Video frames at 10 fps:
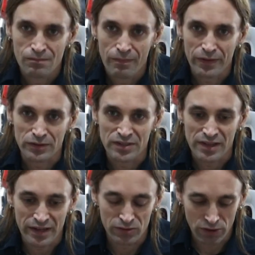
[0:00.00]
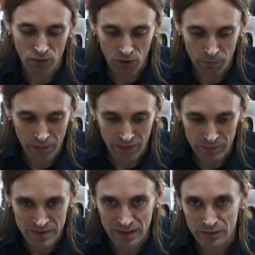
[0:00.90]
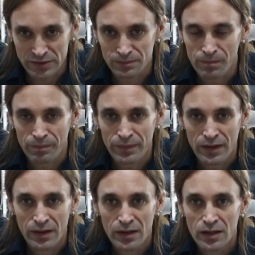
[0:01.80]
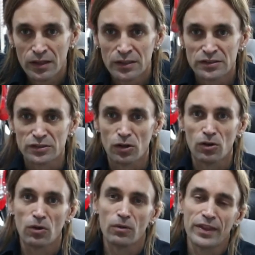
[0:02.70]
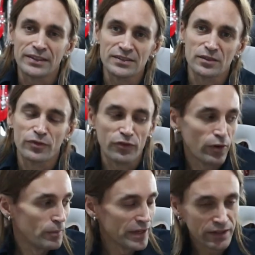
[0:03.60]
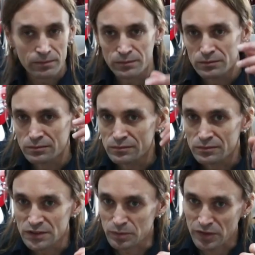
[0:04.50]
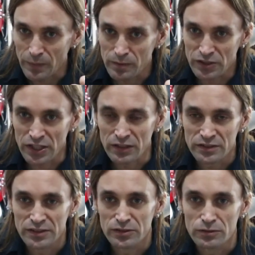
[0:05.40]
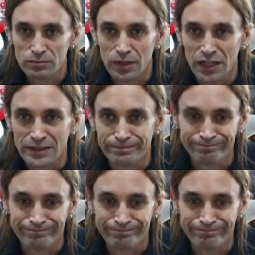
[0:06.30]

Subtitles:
because they can record by themselves. So that's it from me. Subscribe to my channel. See you soon. Bye.